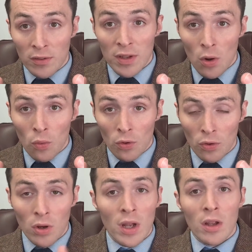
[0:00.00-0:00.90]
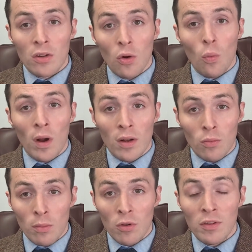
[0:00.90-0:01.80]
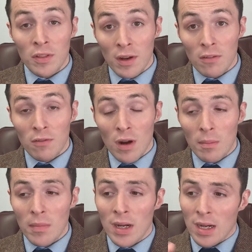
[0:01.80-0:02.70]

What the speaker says: as the owner, don't want it removed therefrom.